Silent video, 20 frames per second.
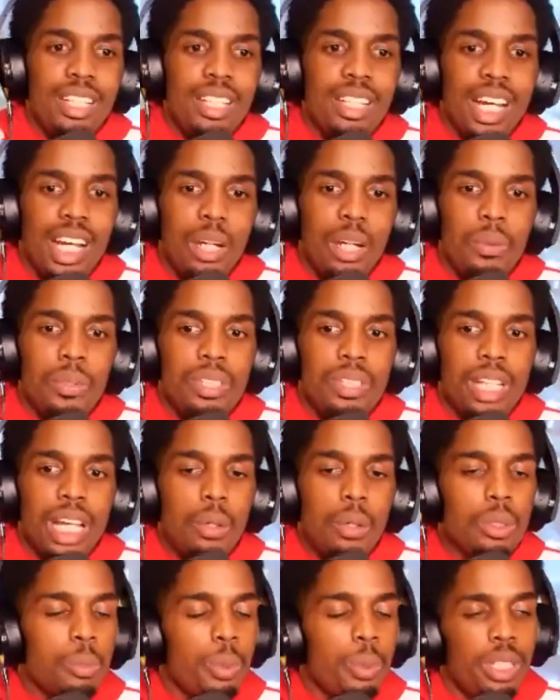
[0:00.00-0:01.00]
I was I
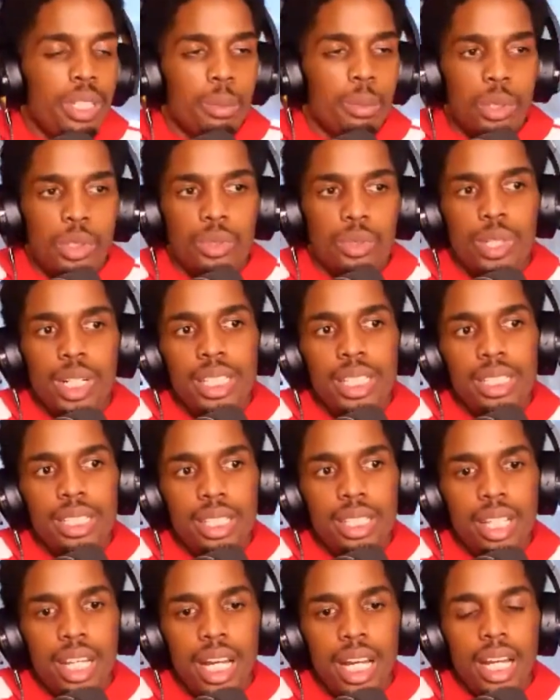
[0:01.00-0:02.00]
was putting up
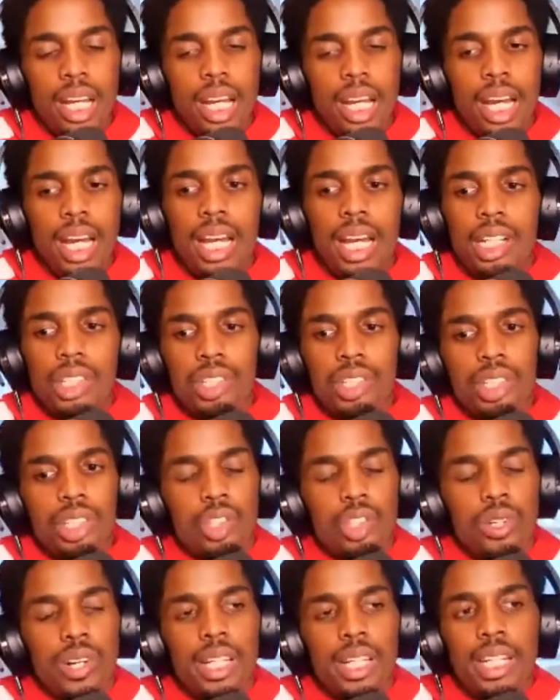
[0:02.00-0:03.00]
crazy. I, I actually
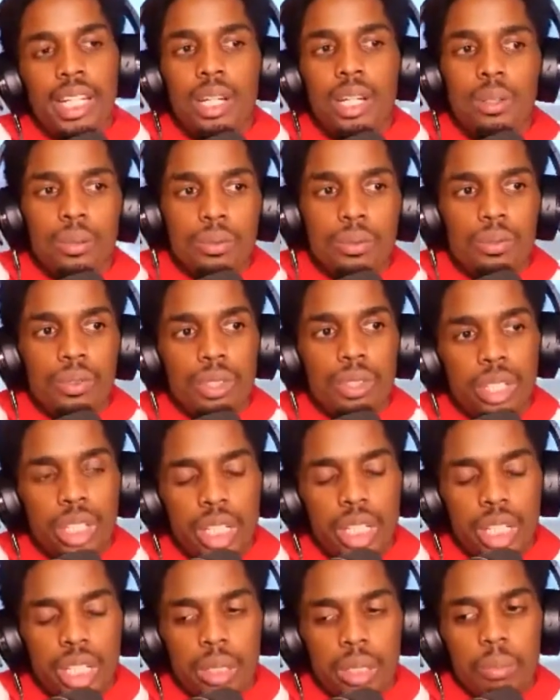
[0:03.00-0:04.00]
tried out for
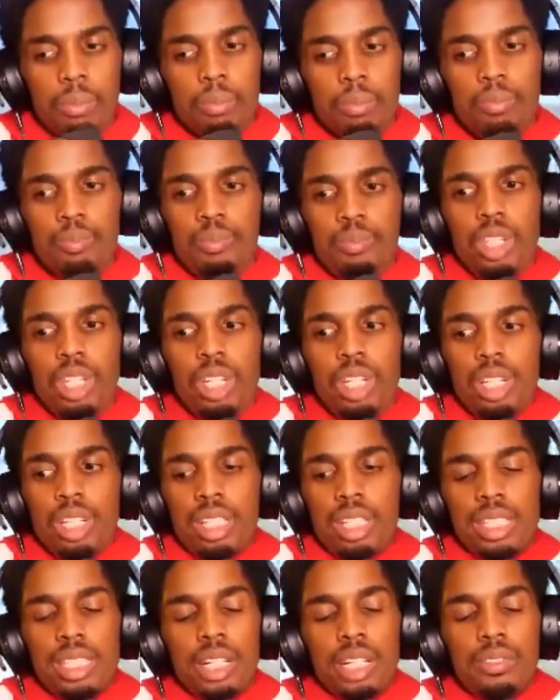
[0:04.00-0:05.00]
the um
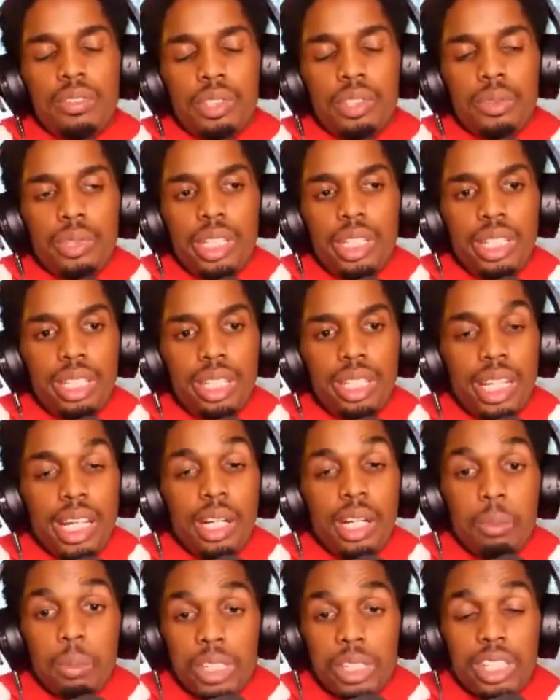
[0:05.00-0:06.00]
the South Korean league. I
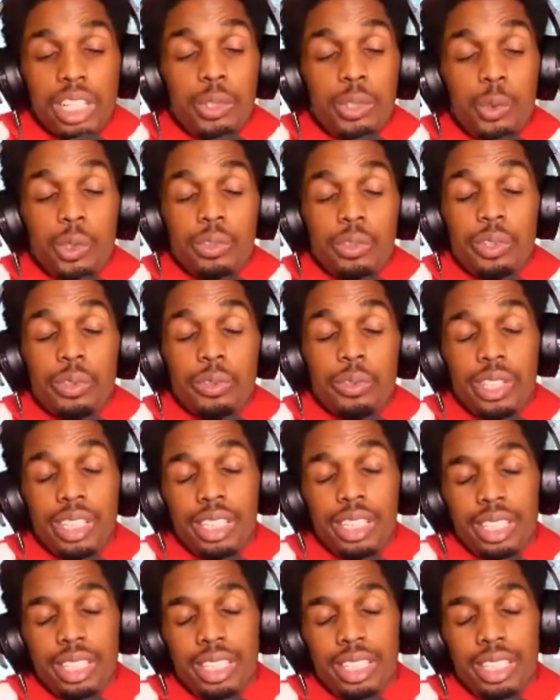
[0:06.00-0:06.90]
almost said North Korean league.